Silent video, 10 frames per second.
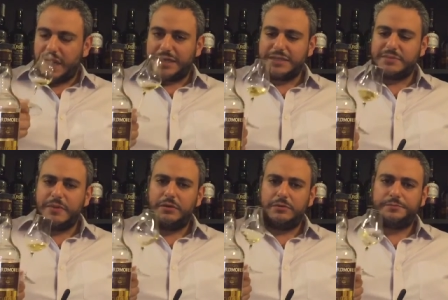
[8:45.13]
I can
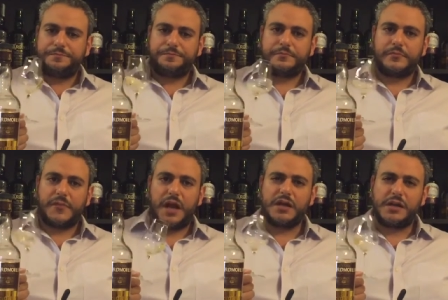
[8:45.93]
smell
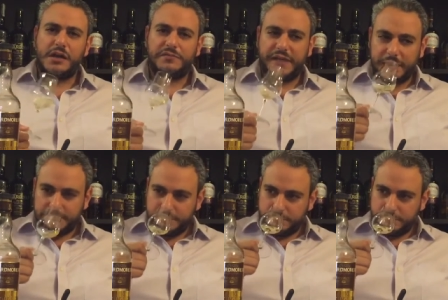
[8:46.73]
agave,